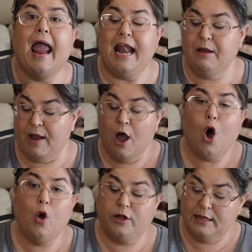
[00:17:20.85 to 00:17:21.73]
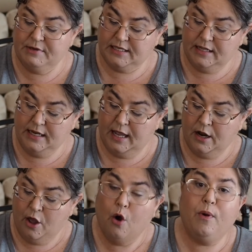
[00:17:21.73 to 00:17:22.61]
Anyway, hold on. Let me say that
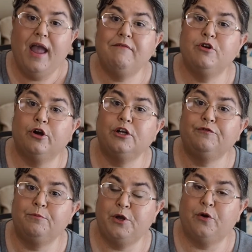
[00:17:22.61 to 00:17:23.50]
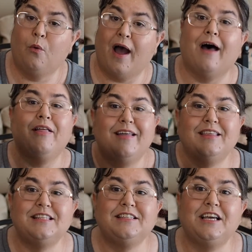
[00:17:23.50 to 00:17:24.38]
again. We haven't heard from you in a while.
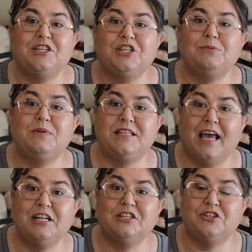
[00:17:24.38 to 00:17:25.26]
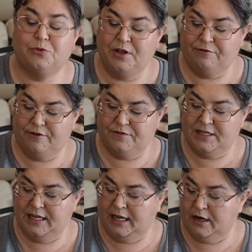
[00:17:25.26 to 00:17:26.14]
That's because she's been dead since
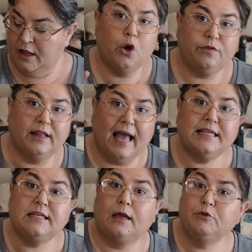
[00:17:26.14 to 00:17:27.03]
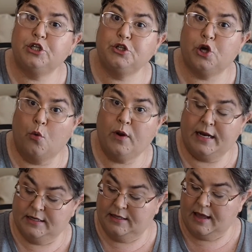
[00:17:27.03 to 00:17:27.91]
2015. The last time she
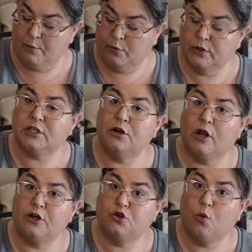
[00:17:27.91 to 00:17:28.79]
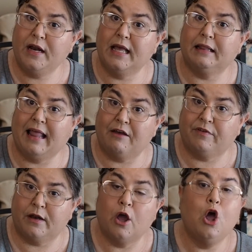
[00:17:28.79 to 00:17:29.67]
donated to them was in
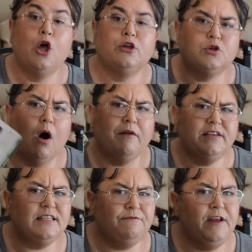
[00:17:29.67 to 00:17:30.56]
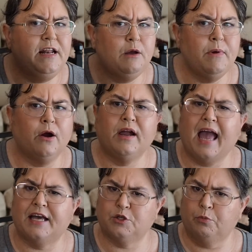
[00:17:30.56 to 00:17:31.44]
2011. So obviously Feeding America
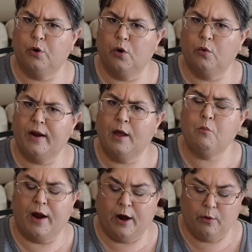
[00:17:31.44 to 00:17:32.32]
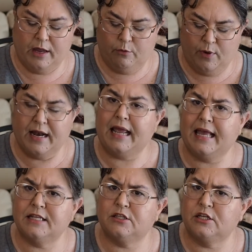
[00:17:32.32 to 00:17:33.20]
has a program where when it
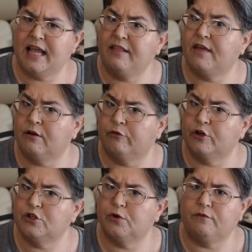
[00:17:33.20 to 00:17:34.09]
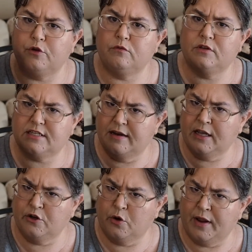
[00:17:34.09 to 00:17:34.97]
hits the 10th anniversary of you
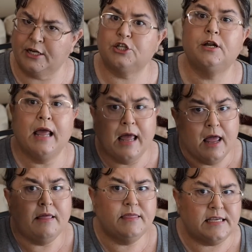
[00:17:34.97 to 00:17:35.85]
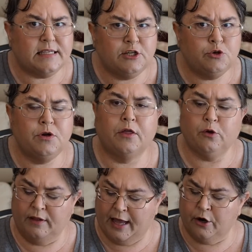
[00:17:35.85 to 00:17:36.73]
sending a donation, they send you
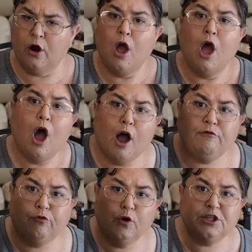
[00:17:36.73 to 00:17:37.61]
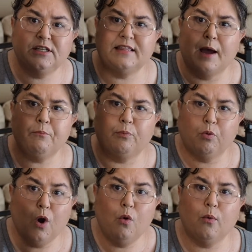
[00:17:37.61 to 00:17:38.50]
another letter. Unfortunately, that
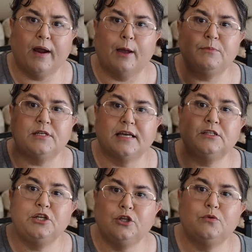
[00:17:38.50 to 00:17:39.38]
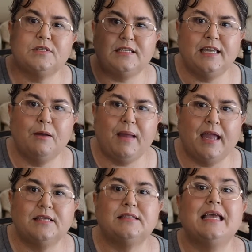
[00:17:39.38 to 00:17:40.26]
program doesn't use
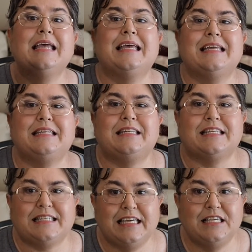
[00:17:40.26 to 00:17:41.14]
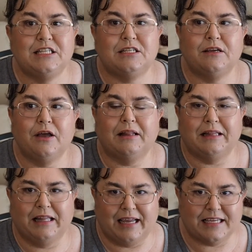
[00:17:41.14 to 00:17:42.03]
DMA's deceased
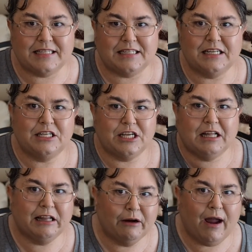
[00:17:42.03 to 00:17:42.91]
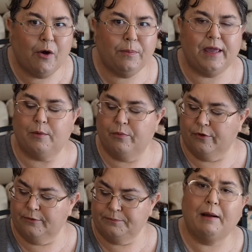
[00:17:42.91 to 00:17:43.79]
list to clear out
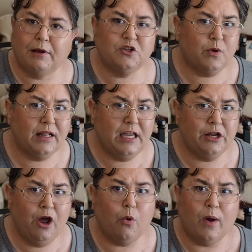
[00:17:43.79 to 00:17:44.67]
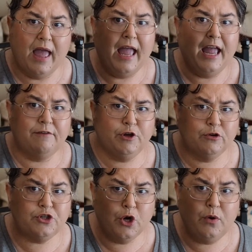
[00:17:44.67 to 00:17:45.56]
people. I just want to let you know, if
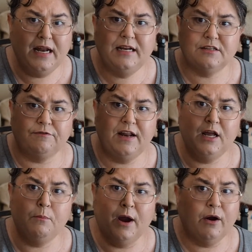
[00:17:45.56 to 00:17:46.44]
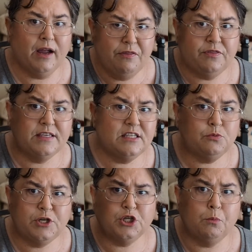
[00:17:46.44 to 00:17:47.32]
you're donating to Feeding America, this
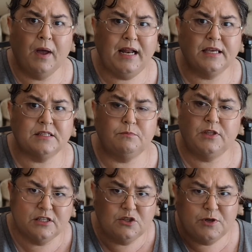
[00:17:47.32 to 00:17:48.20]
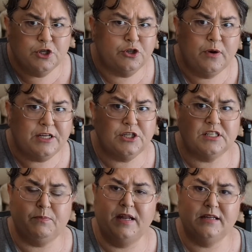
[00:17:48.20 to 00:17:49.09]
is what your money is. This is what your donation
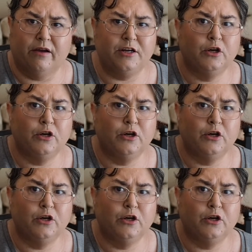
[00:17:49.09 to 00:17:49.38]
is spent on.